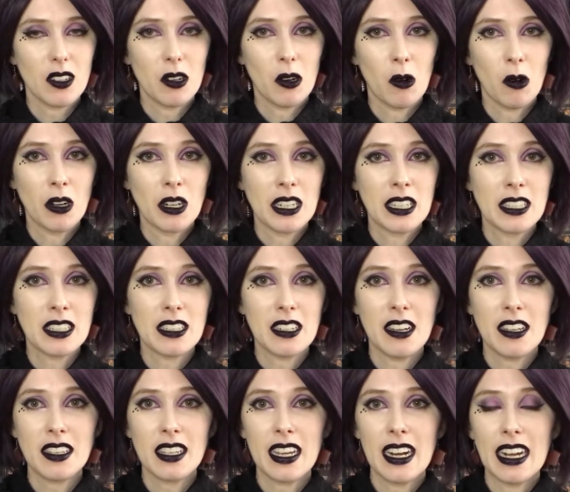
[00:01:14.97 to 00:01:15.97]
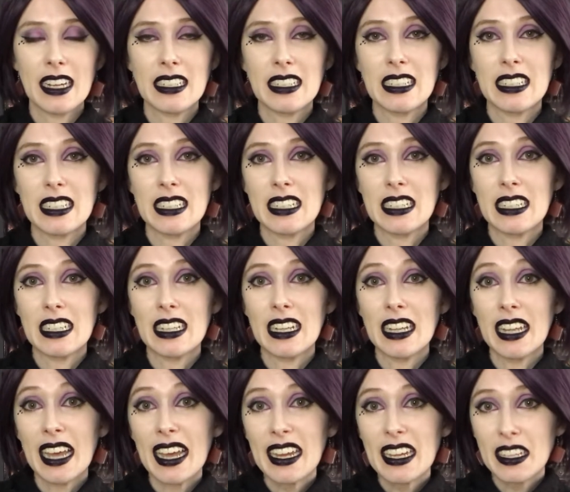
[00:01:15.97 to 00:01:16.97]
or it's not that I didn't
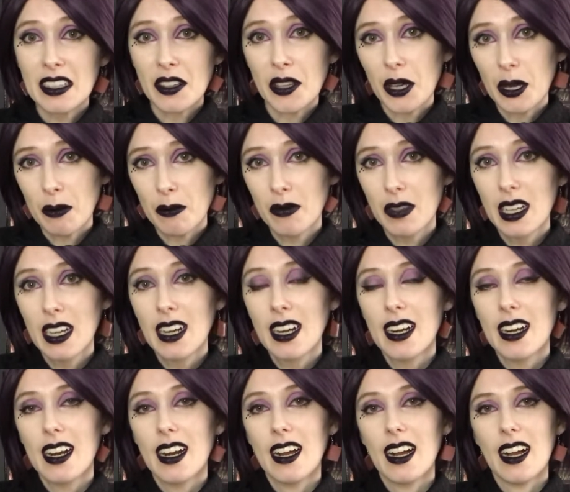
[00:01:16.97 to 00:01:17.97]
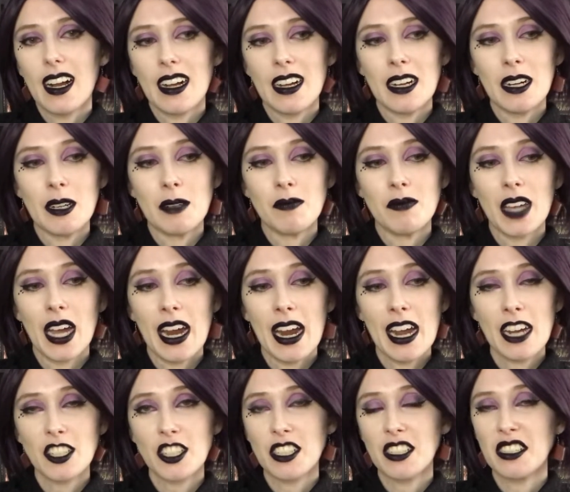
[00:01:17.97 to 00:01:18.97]
like them. I
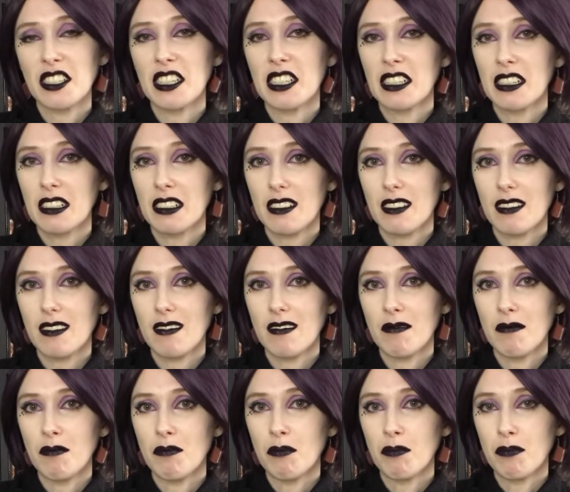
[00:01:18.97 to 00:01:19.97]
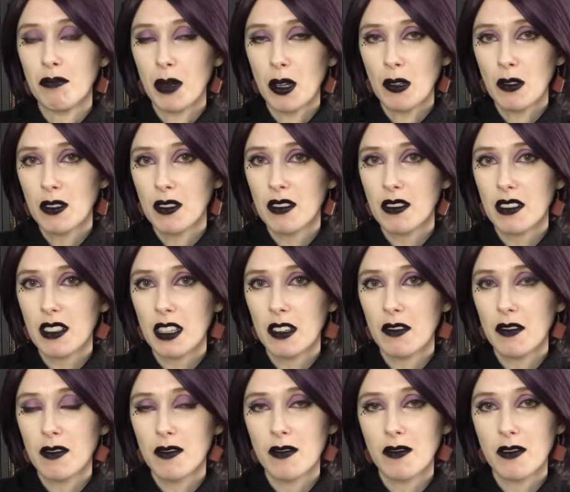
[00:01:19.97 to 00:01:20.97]
actually think both
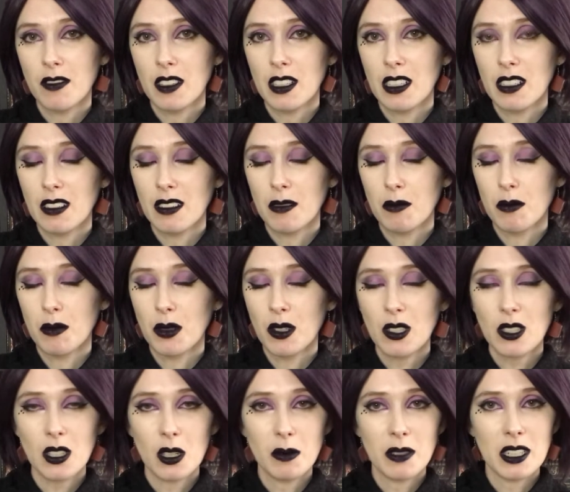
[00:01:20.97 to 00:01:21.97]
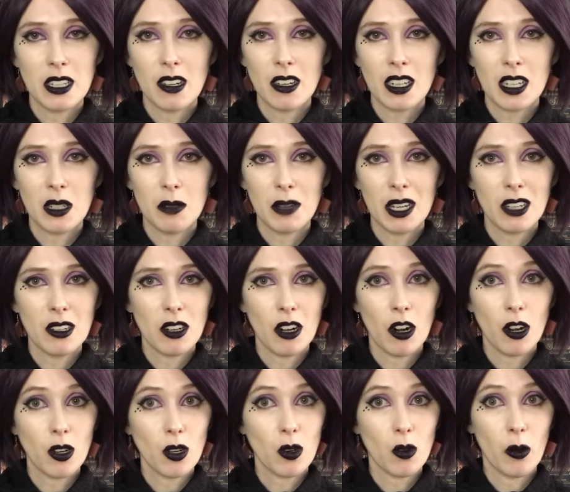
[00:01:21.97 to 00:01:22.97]
of the books I'll be talking about
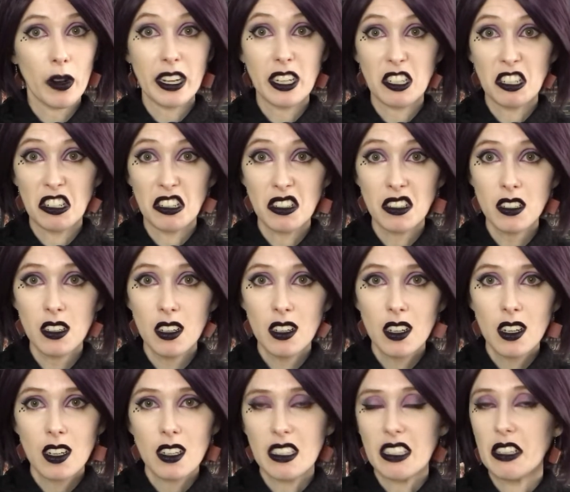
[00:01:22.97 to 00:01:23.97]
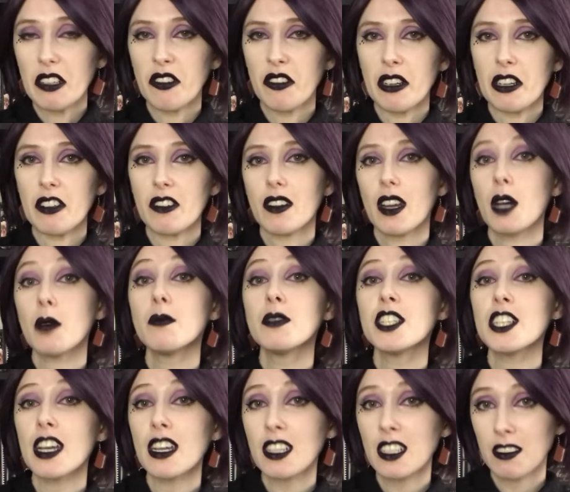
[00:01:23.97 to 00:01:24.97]
are quite good. They're
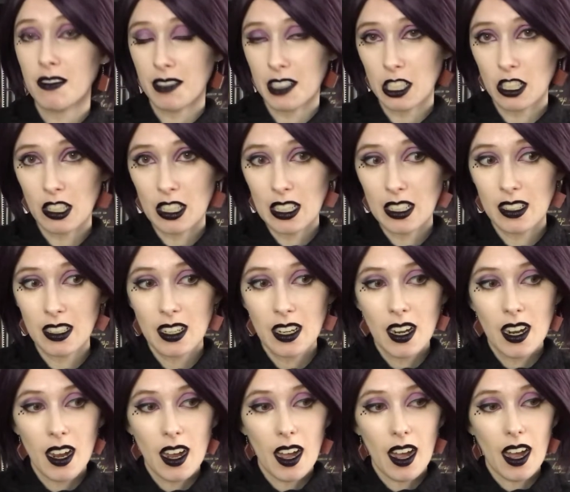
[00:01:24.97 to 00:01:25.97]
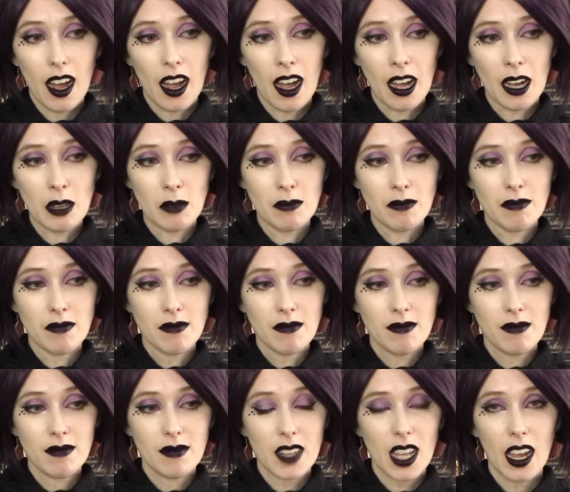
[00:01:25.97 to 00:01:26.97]
objectively good.
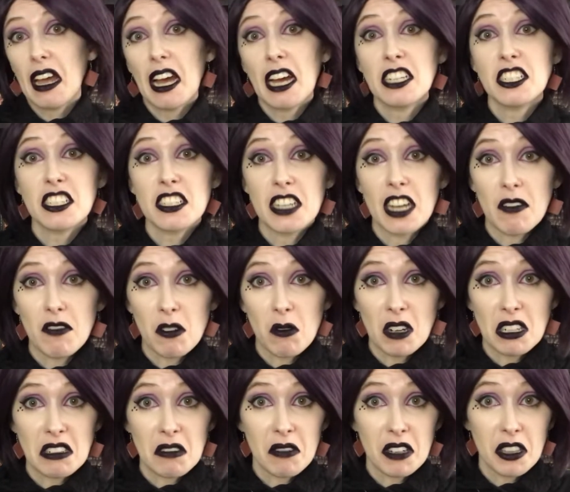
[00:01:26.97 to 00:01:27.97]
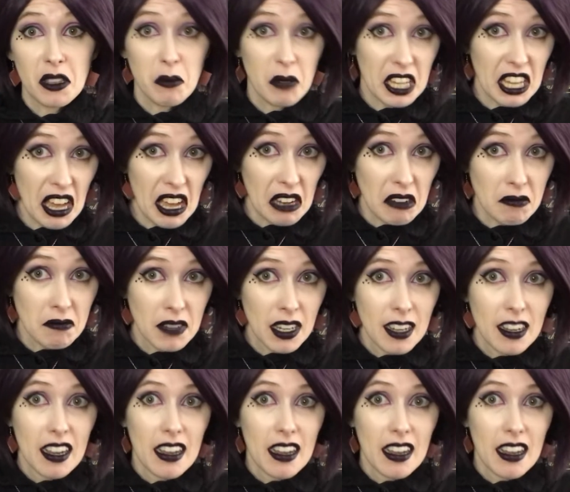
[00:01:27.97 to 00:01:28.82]
I just never want to read them again.